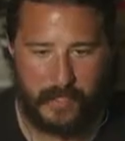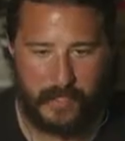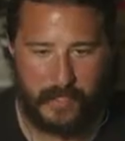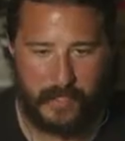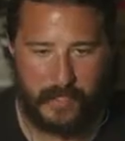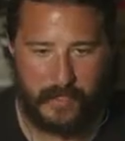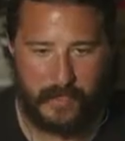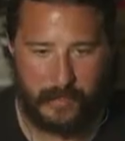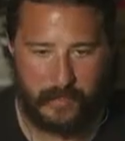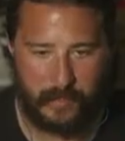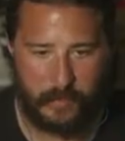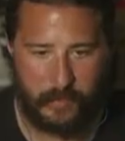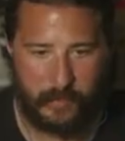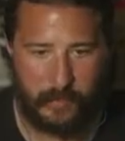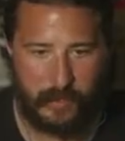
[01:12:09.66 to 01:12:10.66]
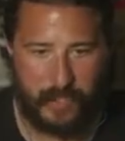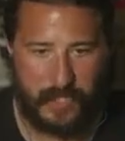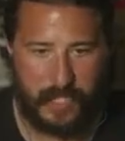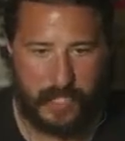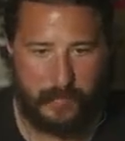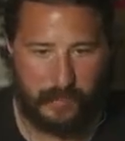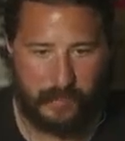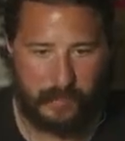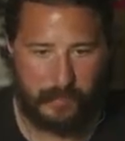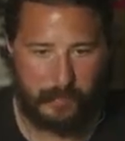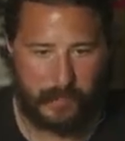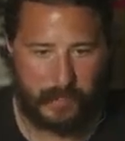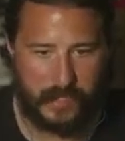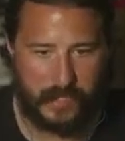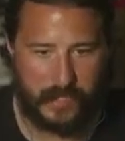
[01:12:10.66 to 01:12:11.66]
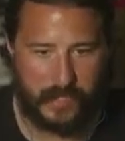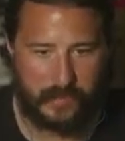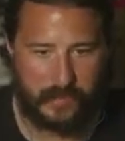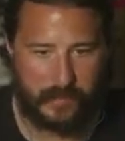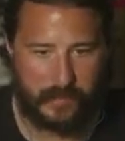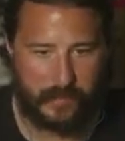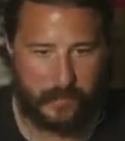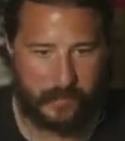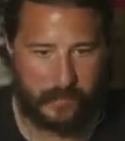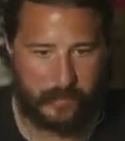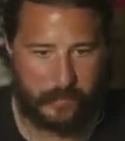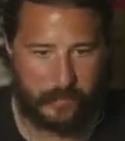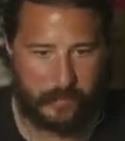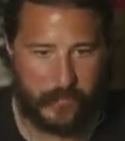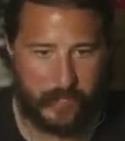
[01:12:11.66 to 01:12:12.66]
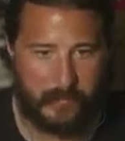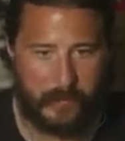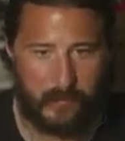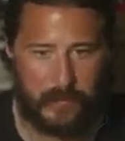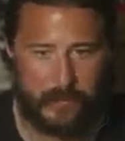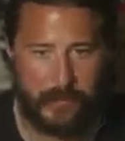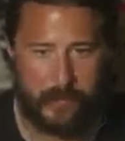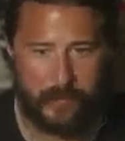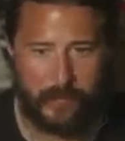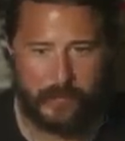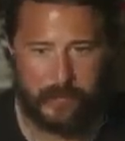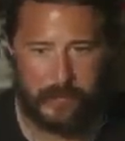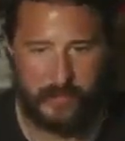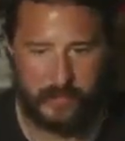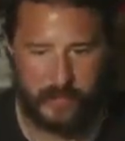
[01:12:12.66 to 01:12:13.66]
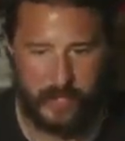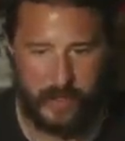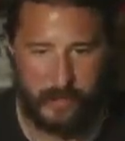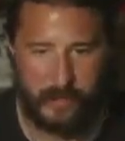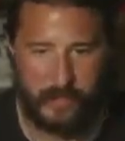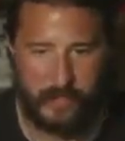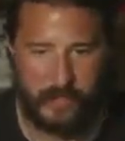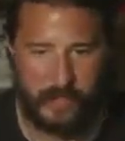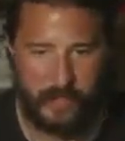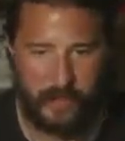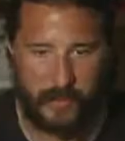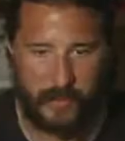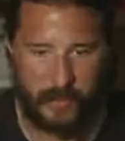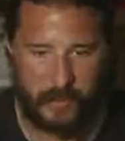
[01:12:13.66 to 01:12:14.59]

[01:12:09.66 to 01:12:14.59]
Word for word: here what games I should play next. If you're a subscriber, you get to the top of the queue.